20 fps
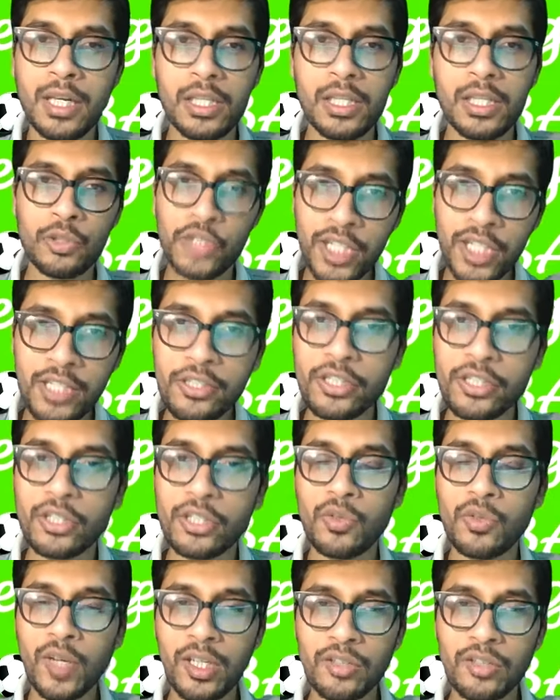You change it.
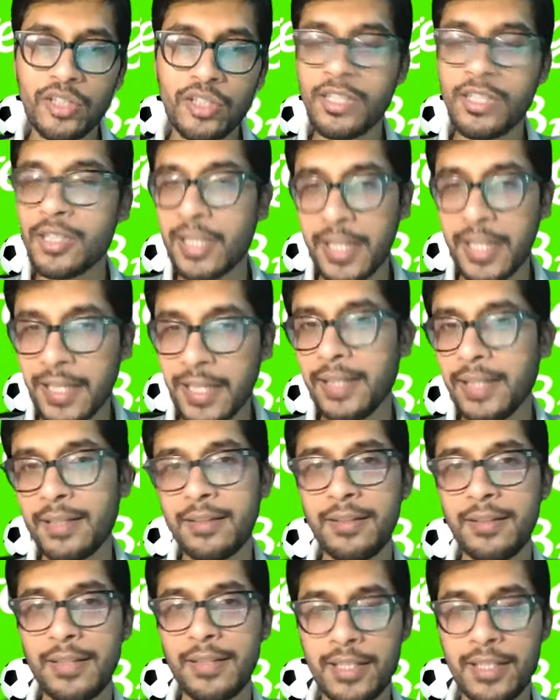You try to change it. He didn't.
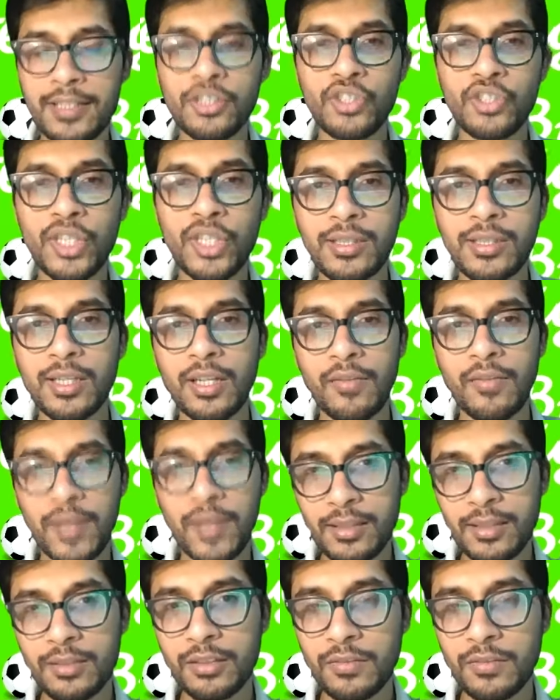He didn't change it. He
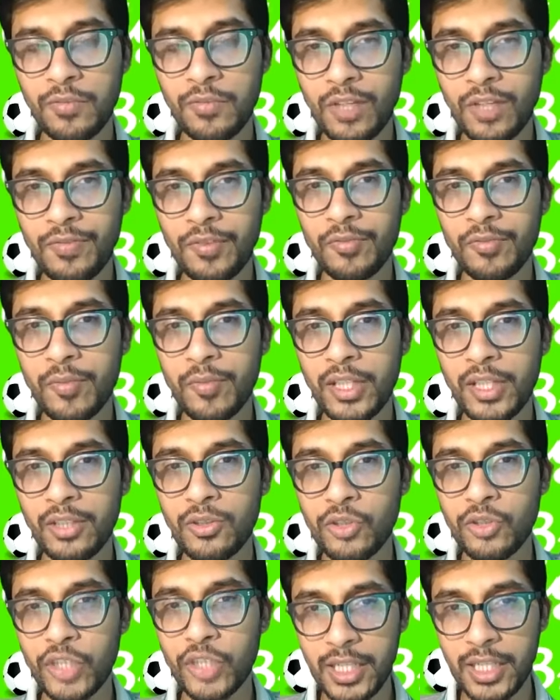waited till the 45th minute
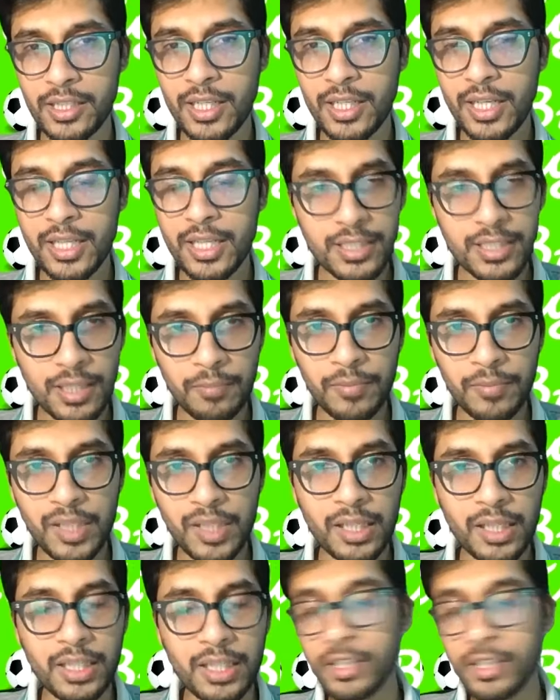to change
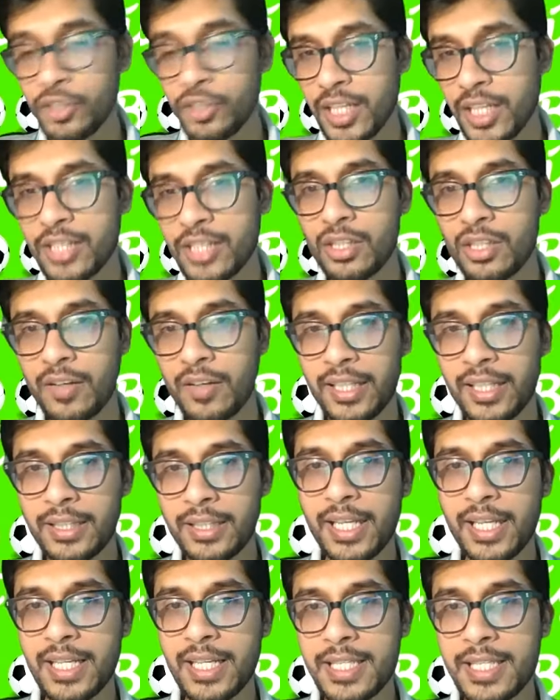something. He didn't change the right
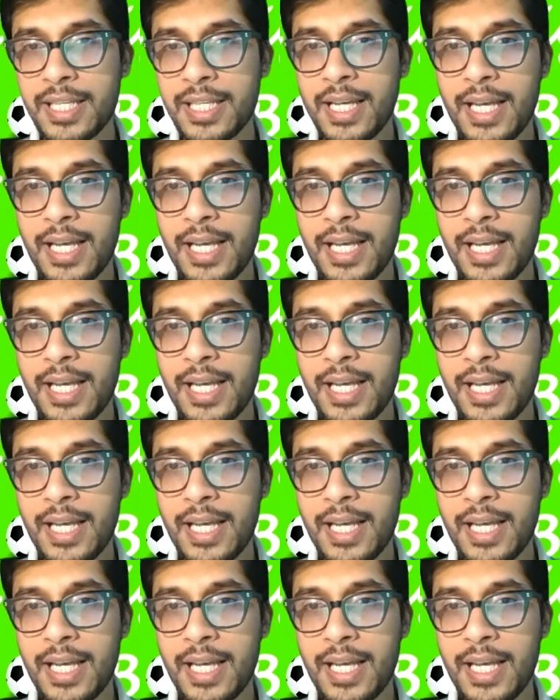things.